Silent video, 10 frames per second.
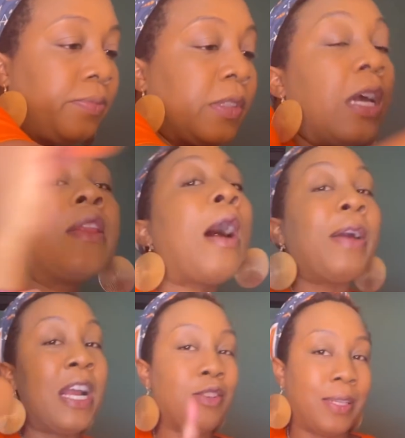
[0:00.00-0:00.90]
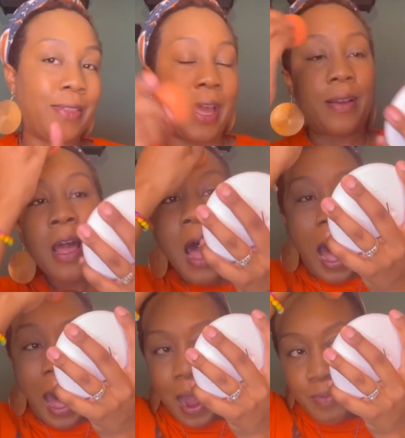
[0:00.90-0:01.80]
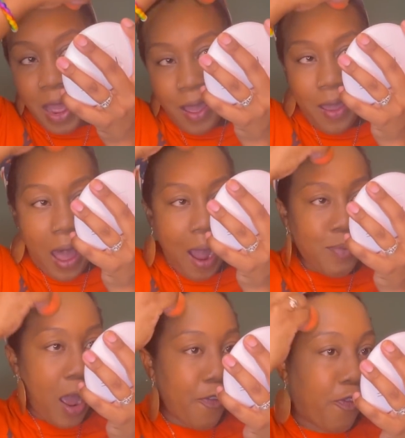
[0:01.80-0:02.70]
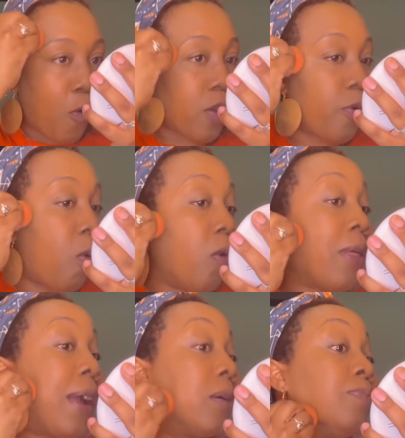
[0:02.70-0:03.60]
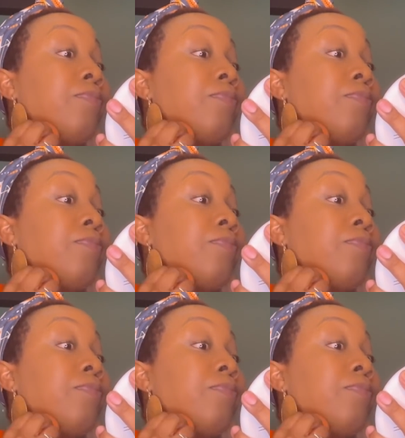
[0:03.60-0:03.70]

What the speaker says: Now, here's the thing. I'm not for the whole, like,